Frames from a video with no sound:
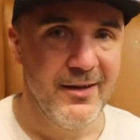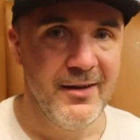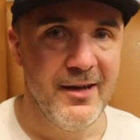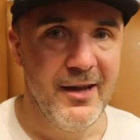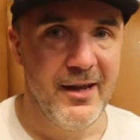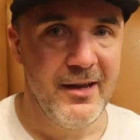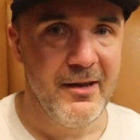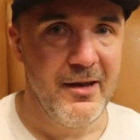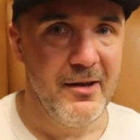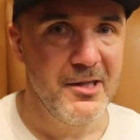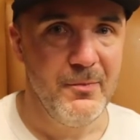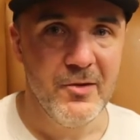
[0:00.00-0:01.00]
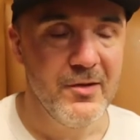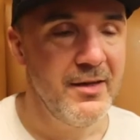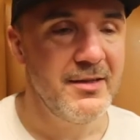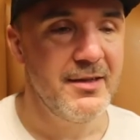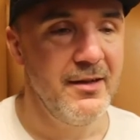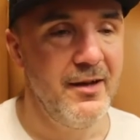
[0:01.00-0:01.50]
and to be
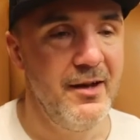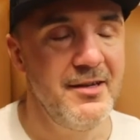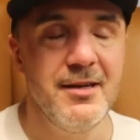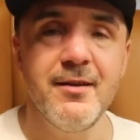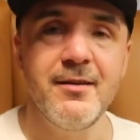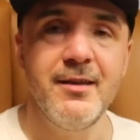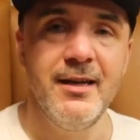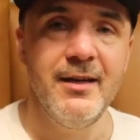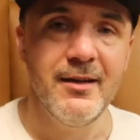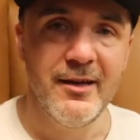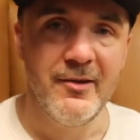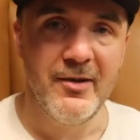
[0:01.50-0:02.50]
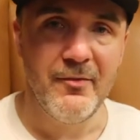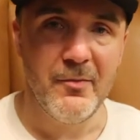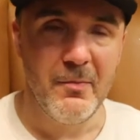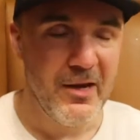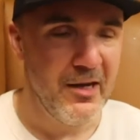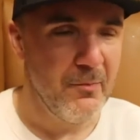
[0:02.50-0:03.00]
honest, I didn't think I would
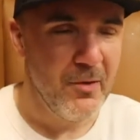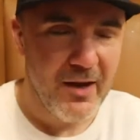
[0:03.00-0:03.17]
ever make it.